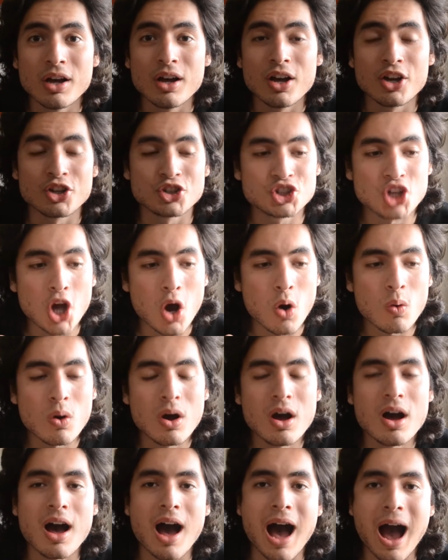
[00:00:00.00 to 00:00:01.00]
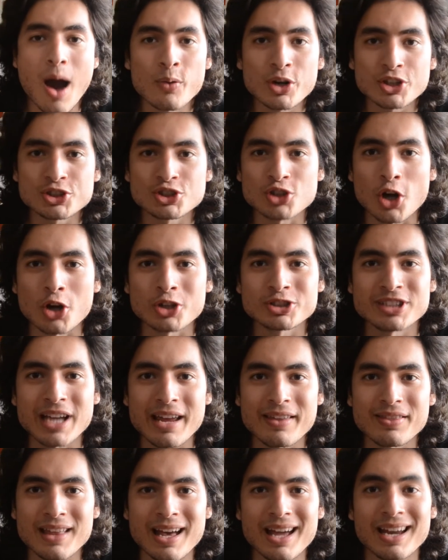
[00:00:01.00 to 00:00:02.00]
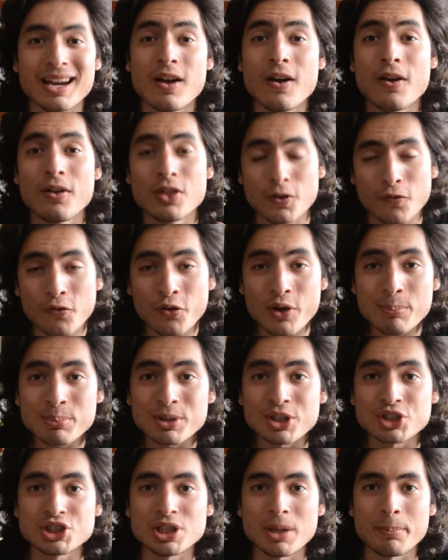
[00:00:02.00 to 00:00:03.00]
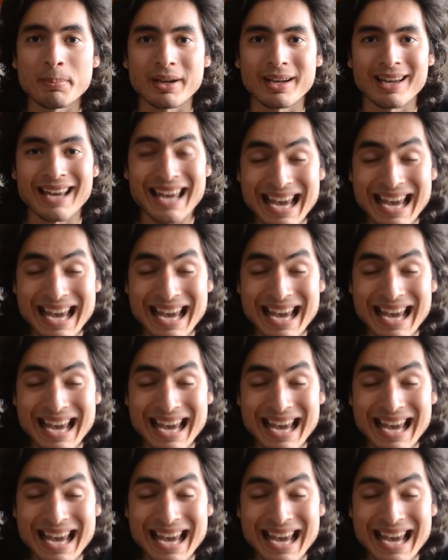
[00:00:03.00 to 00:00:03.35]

So I want to start saying that the free plus shipping